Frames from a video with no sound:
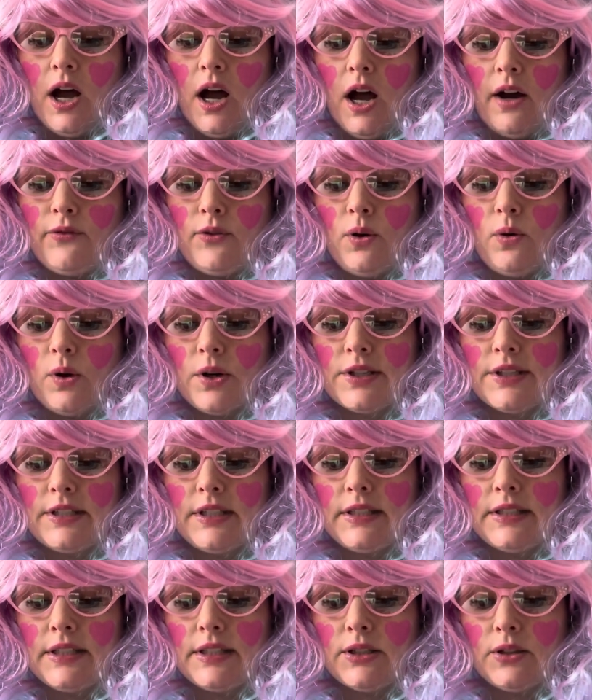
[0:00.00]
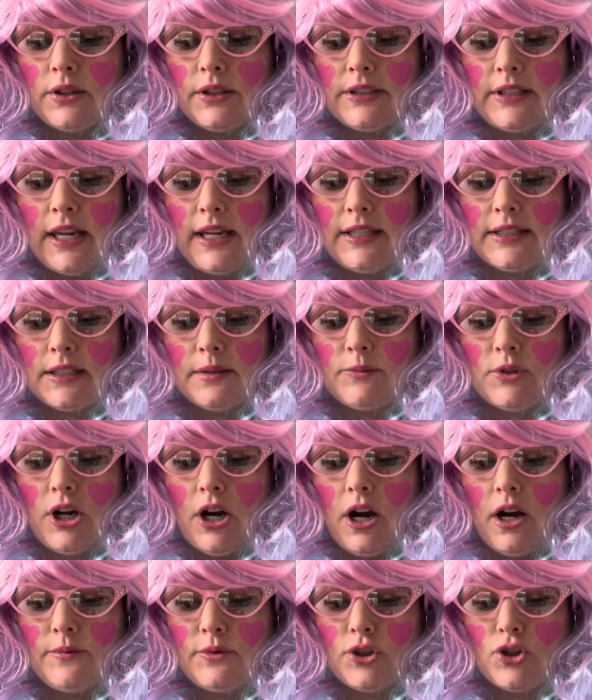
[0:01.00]
Of course, this is going to take some
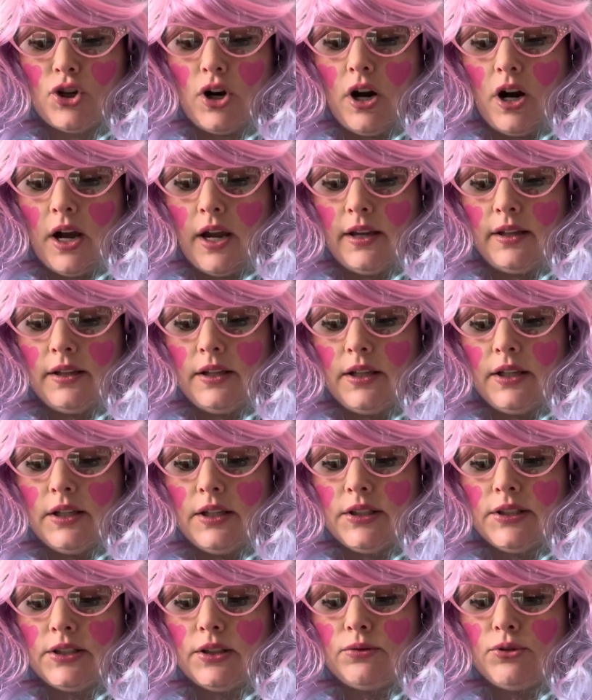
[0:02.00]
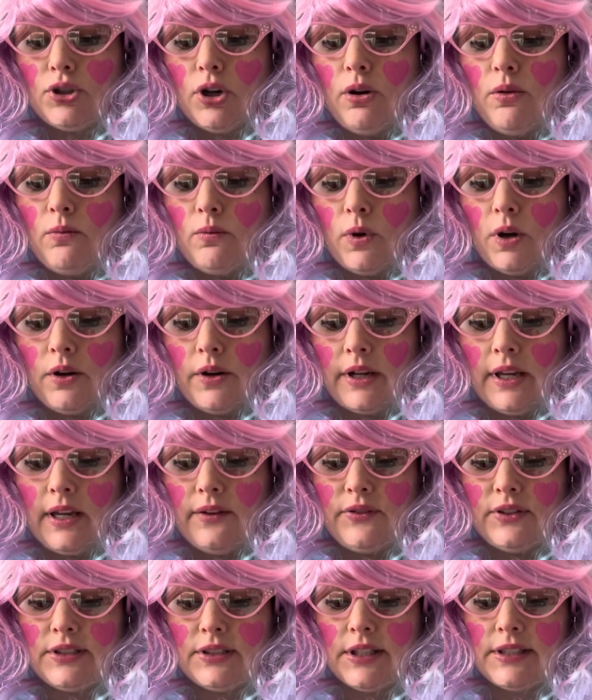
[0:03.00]
time to dry, so don't worry
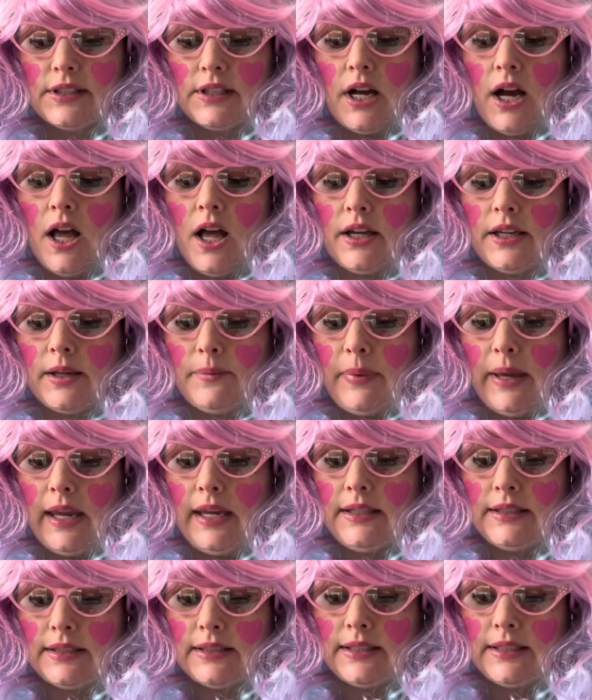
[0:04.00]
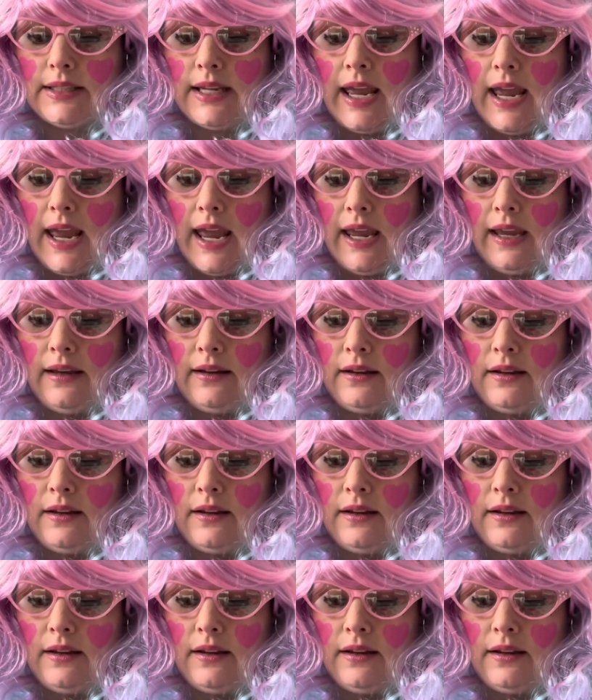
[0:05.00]
if it doesn't all get painted today.